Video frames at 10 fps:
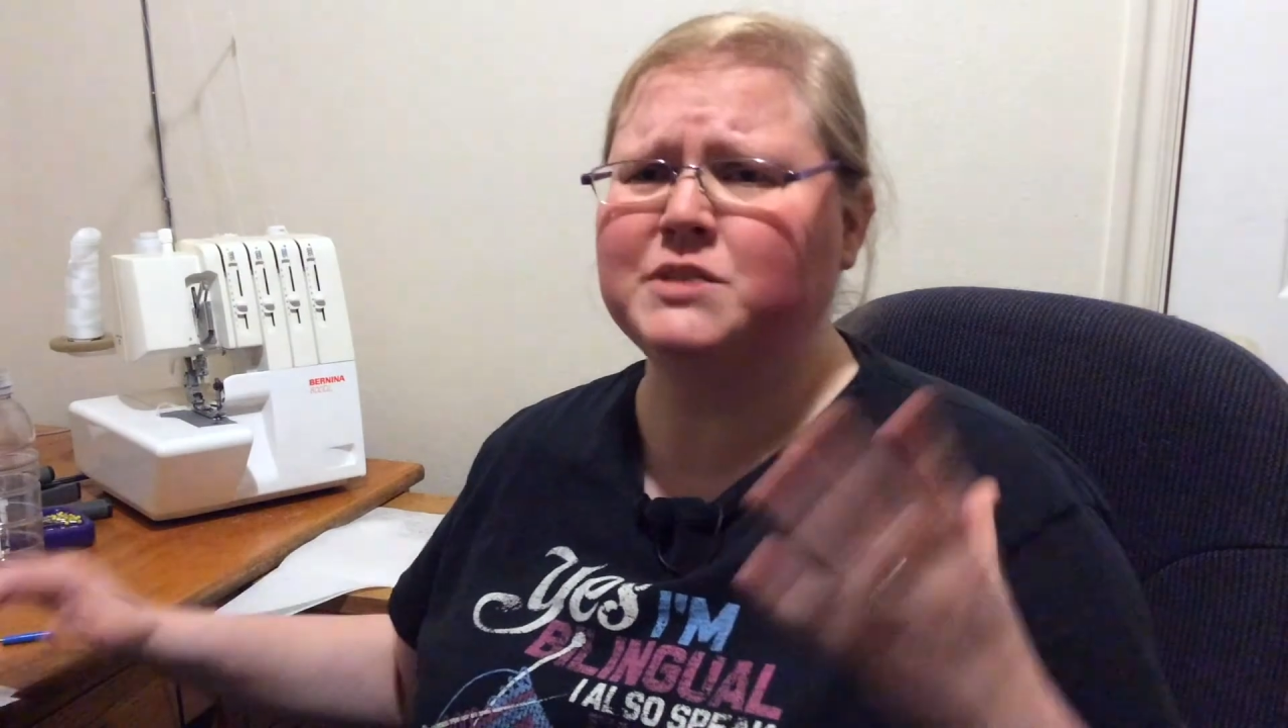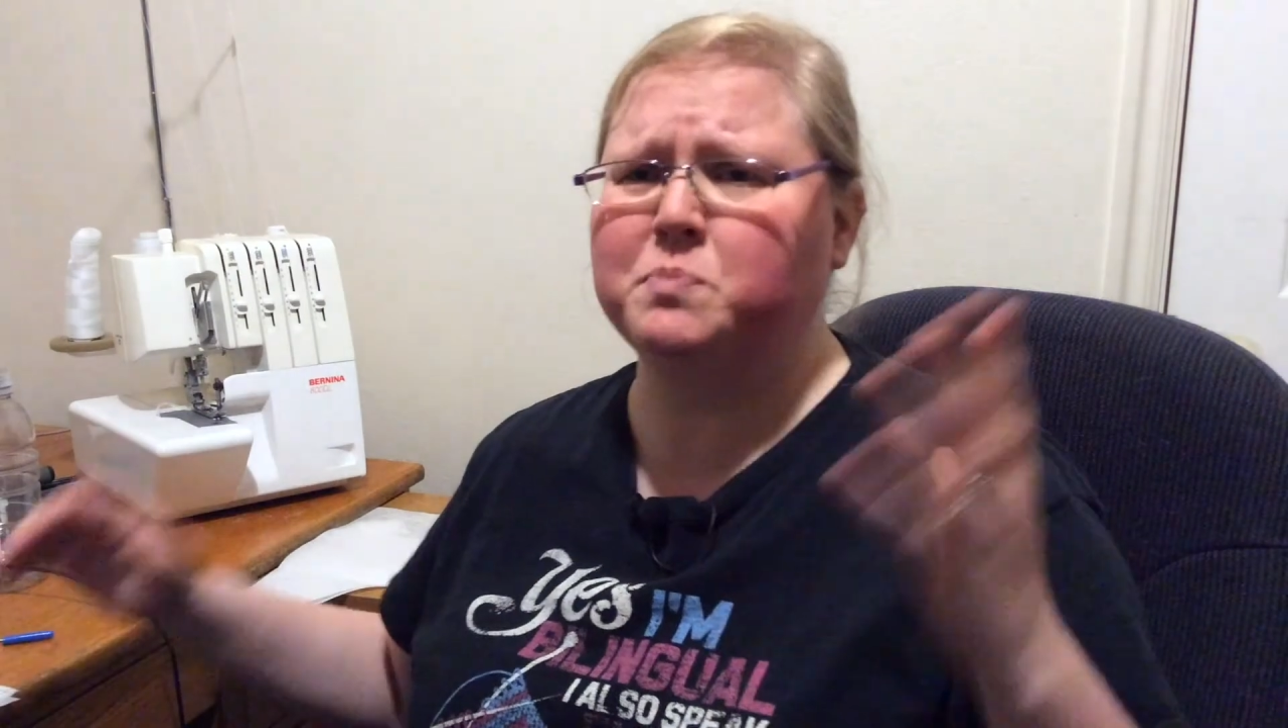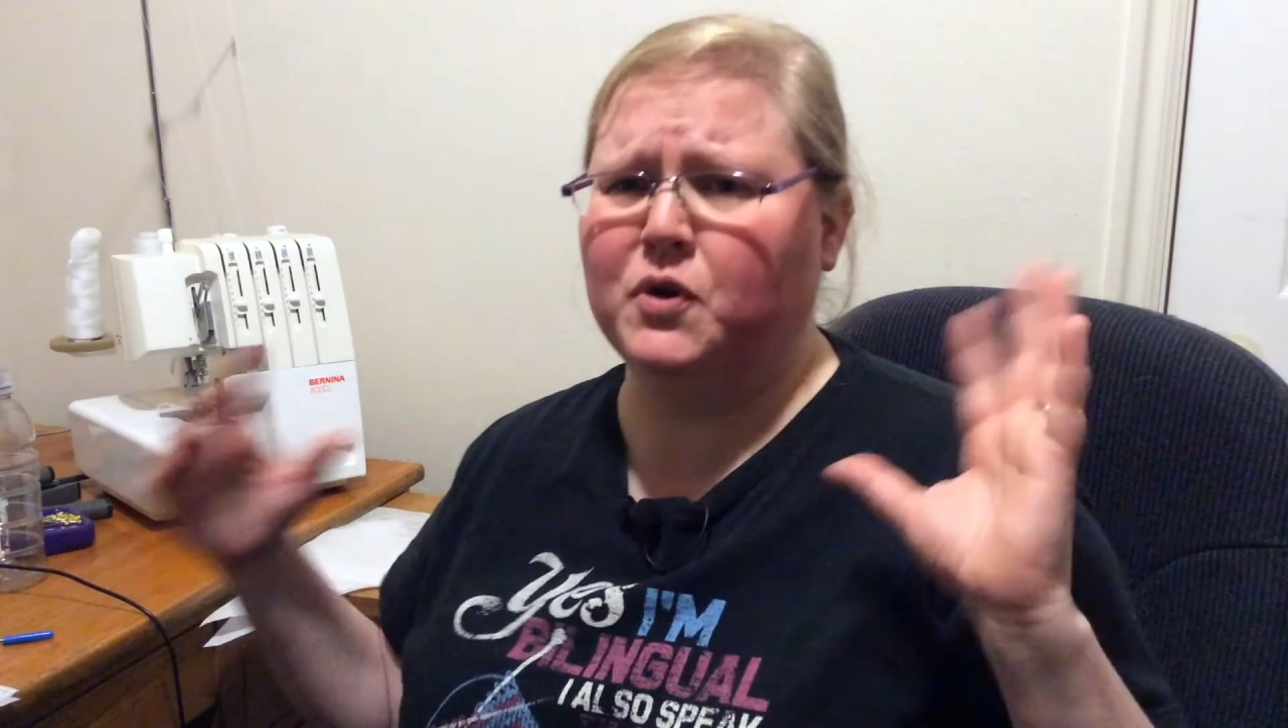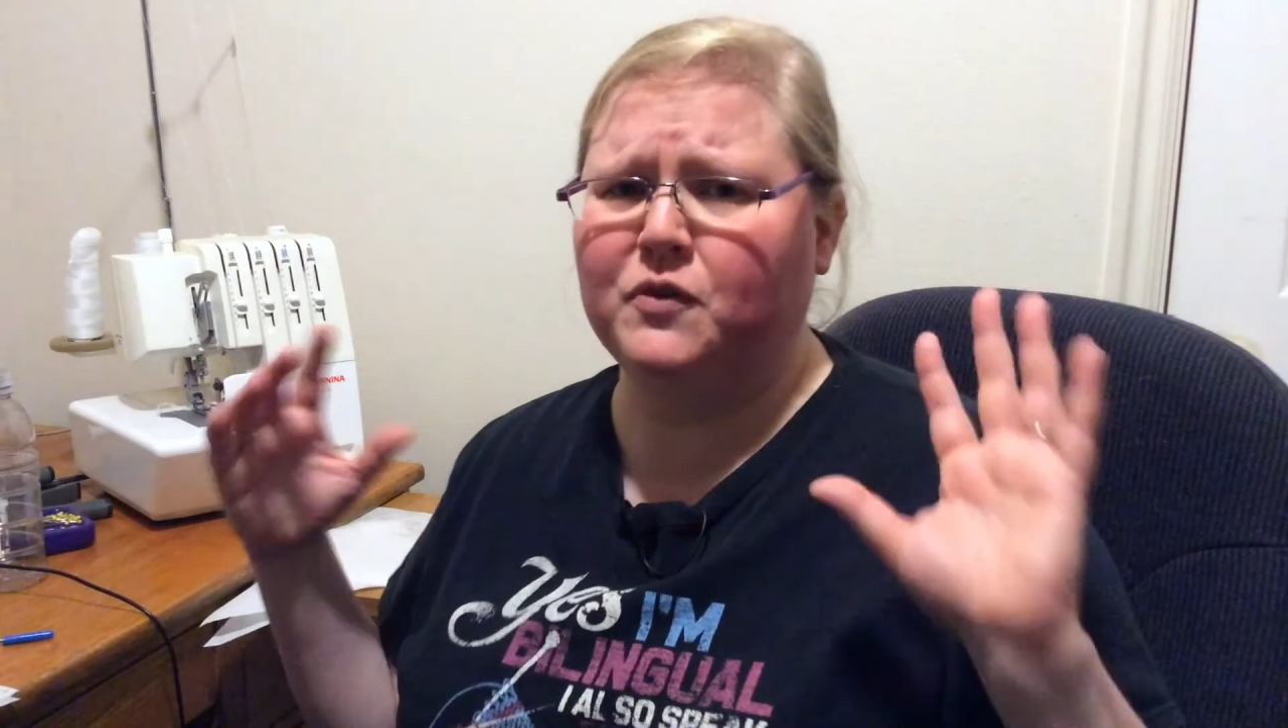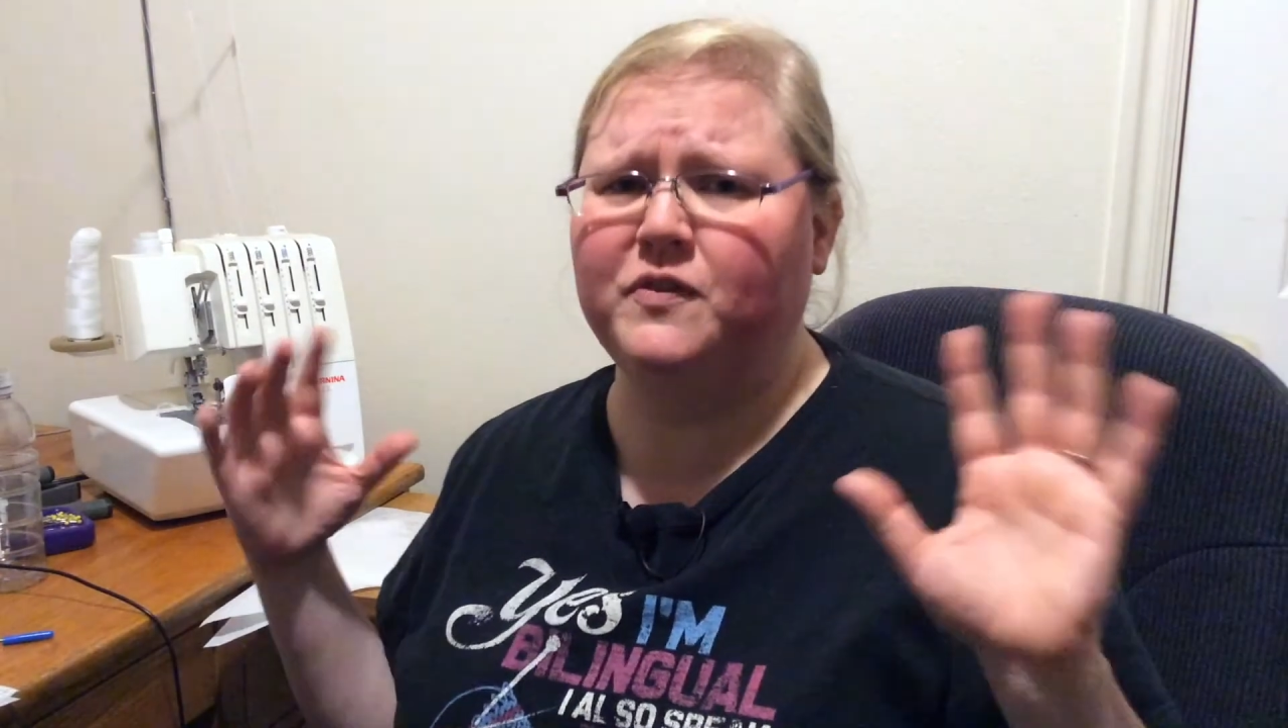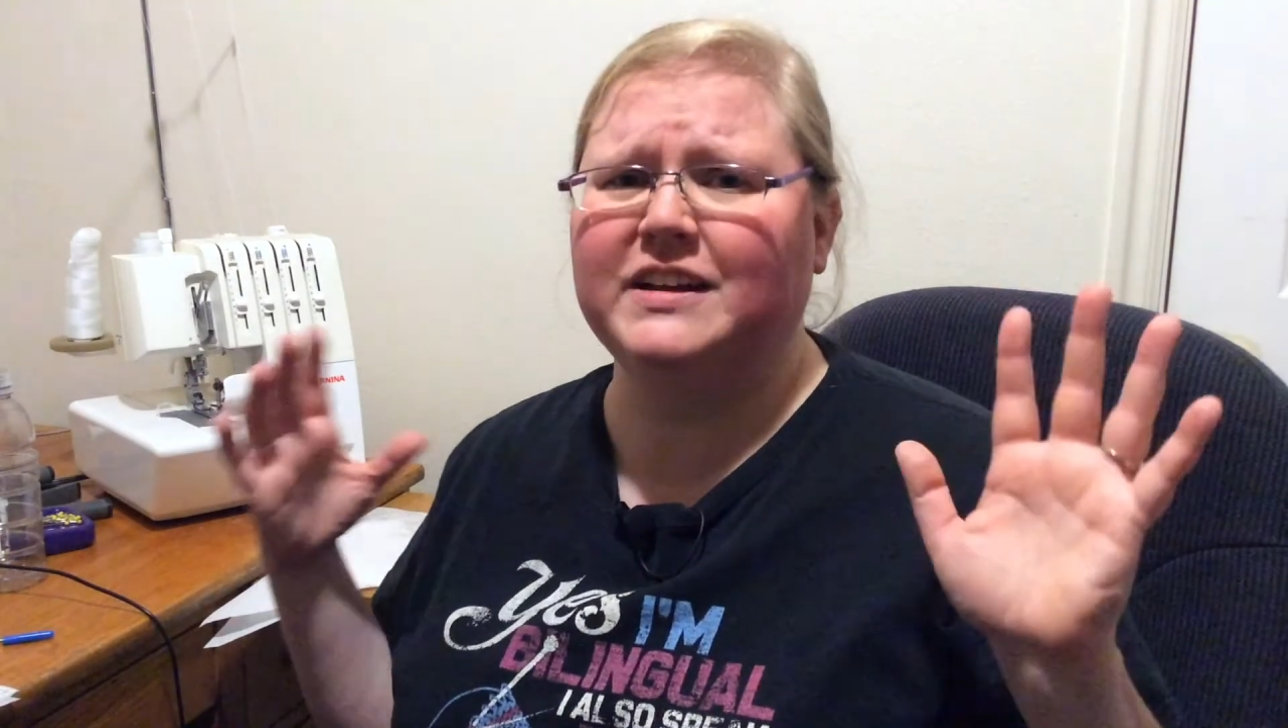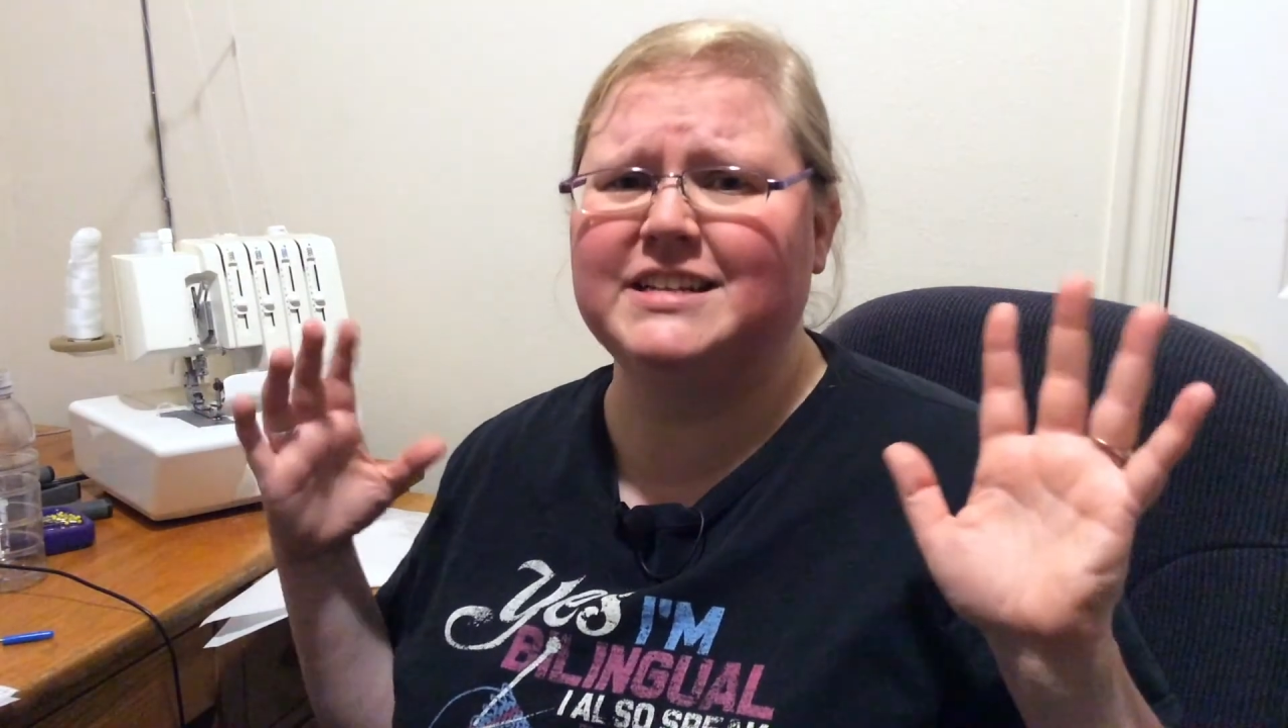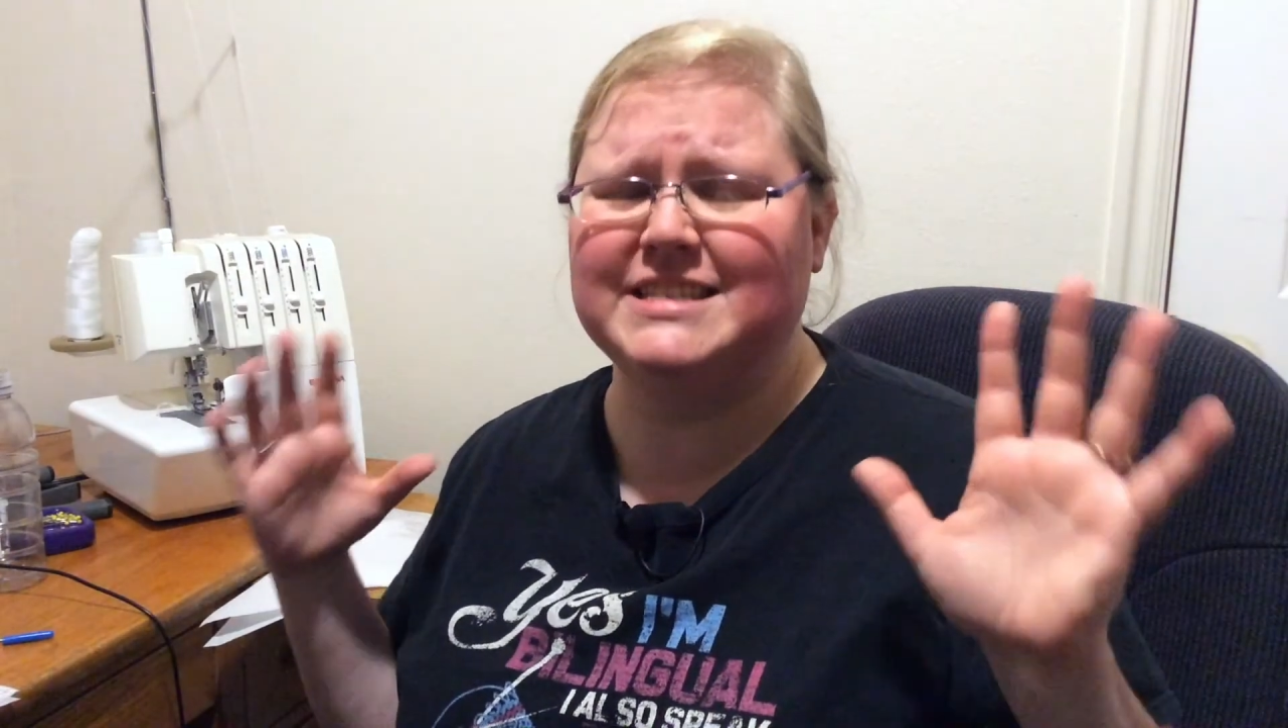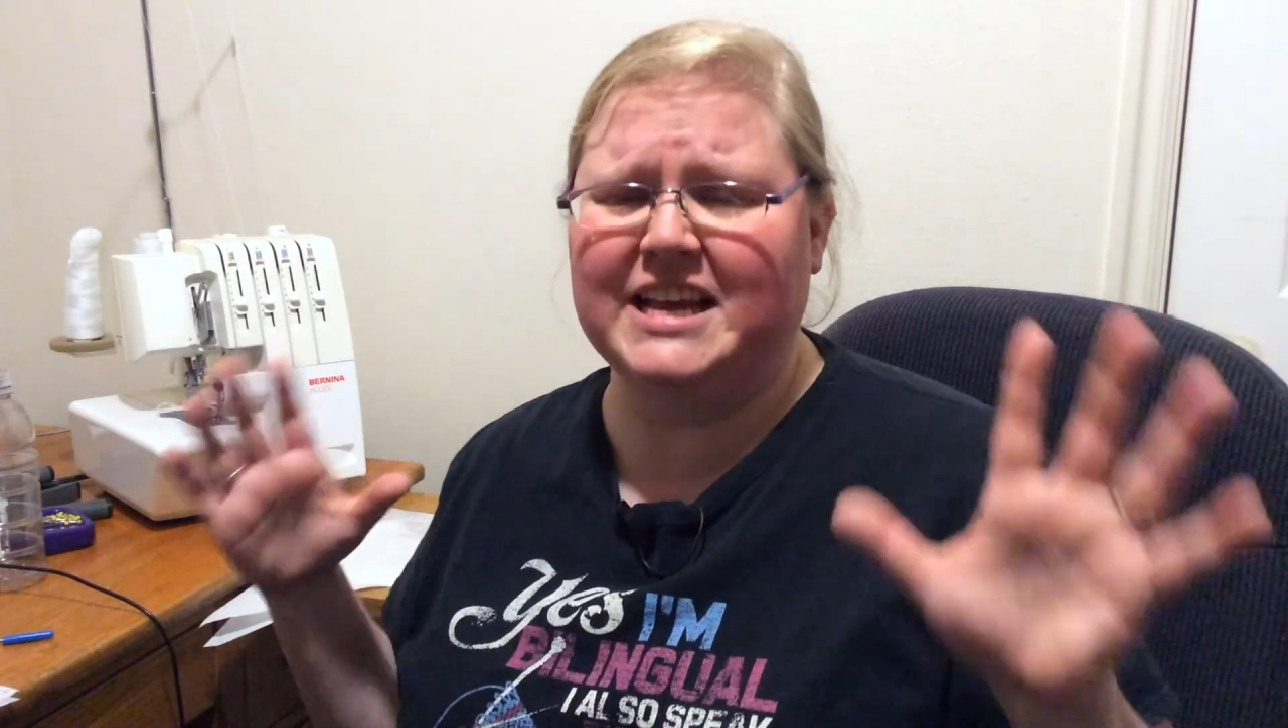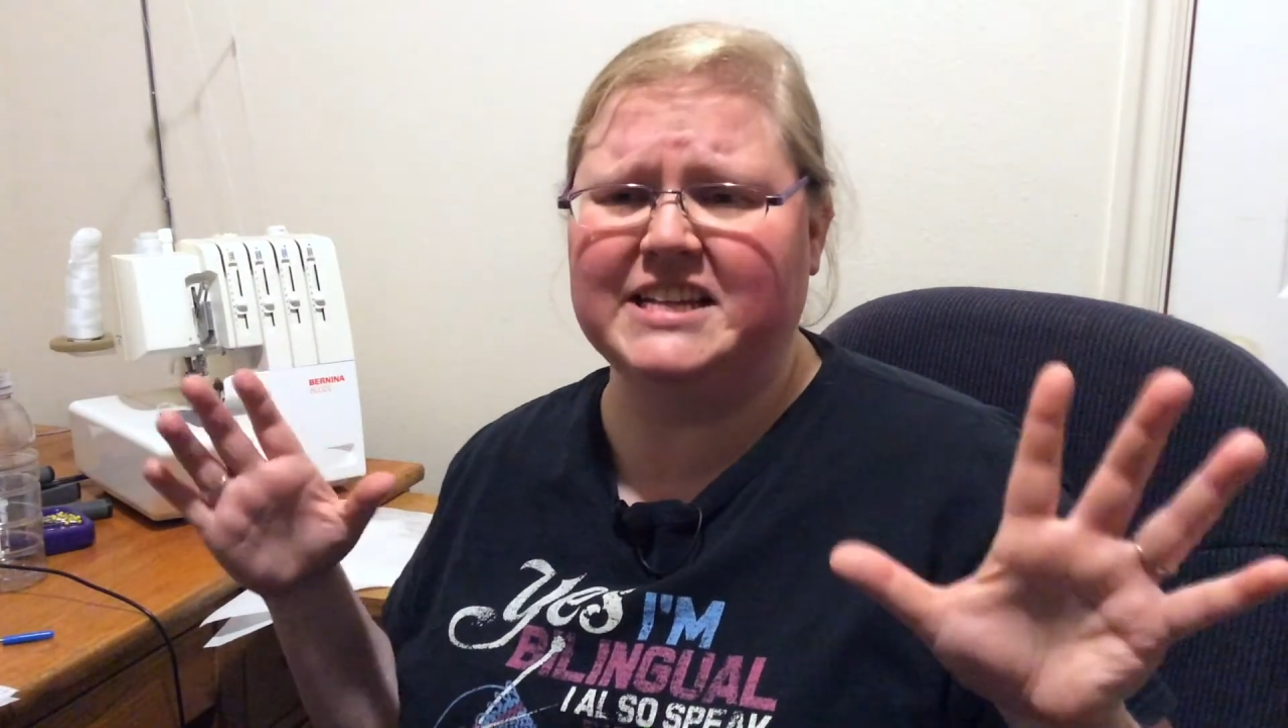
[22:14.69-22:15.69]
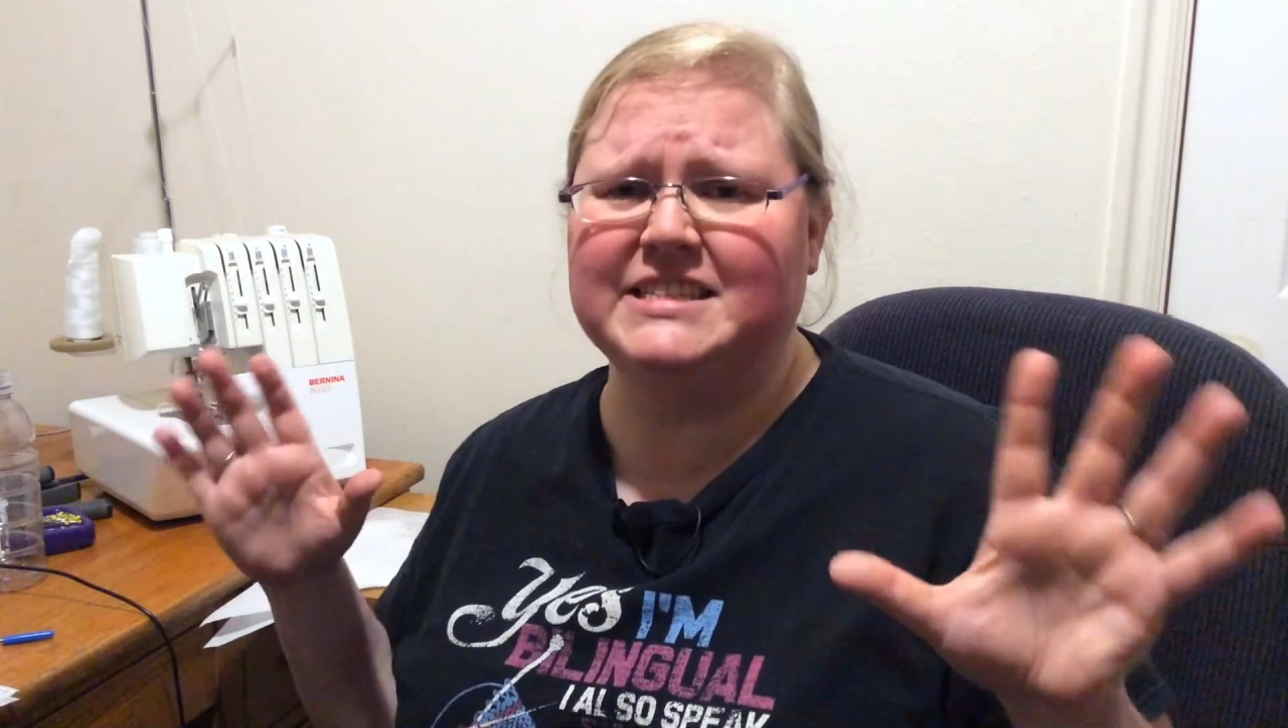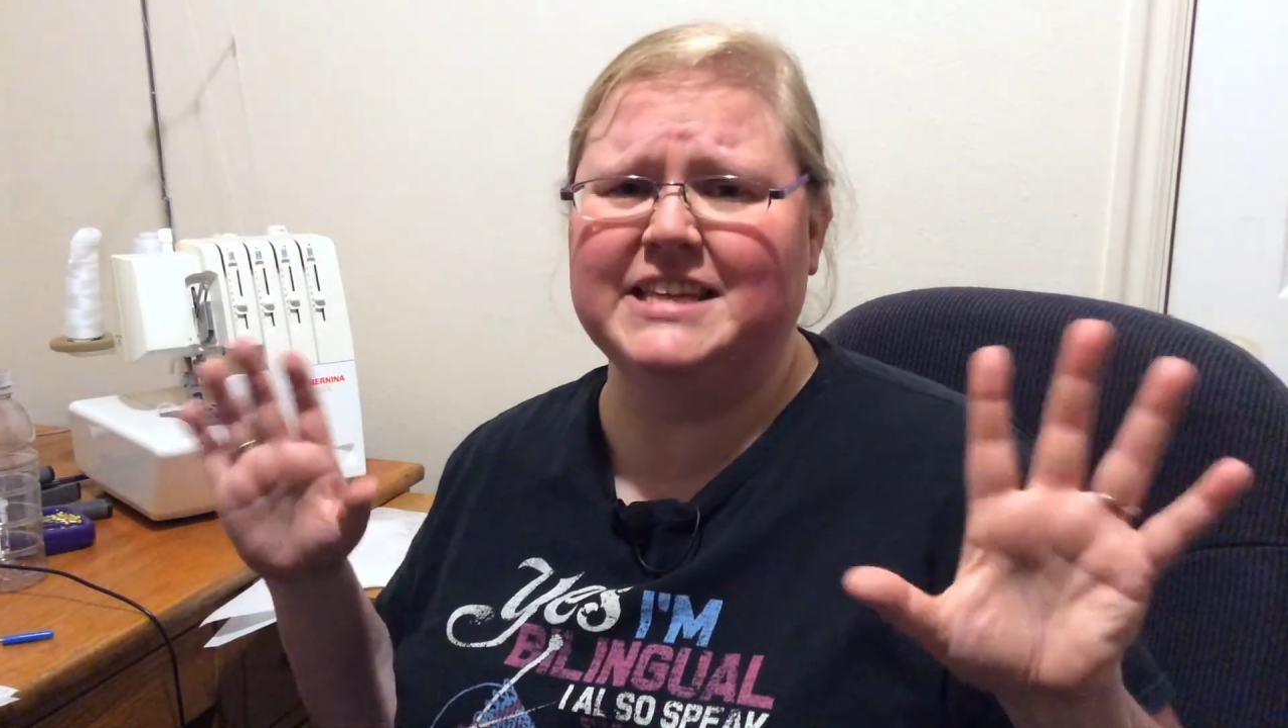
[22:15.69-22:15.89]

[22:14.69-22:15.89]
perfect sense